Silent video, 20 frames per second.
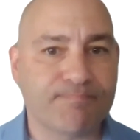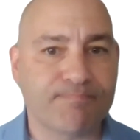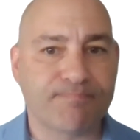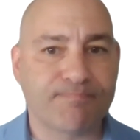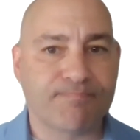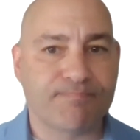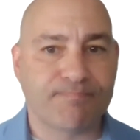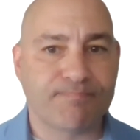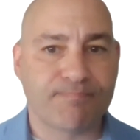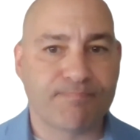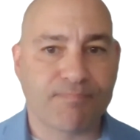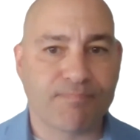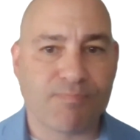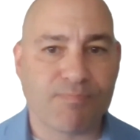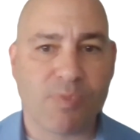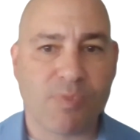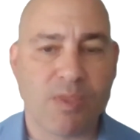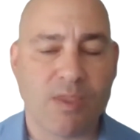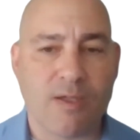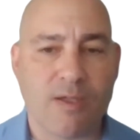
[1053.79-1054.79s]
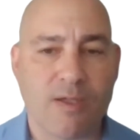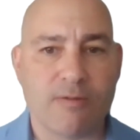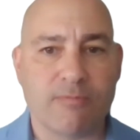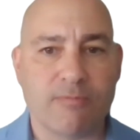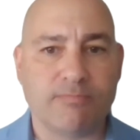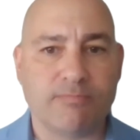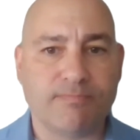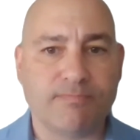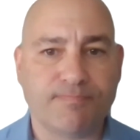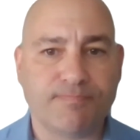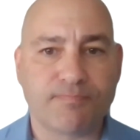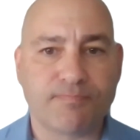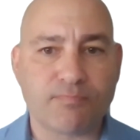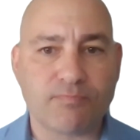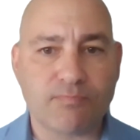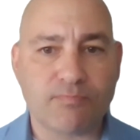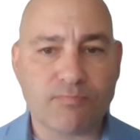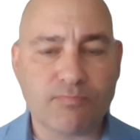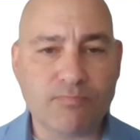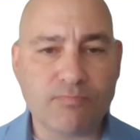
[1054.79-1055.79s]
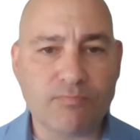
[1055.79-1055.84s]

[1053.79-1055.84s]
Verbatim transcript: who were like, we need to have additional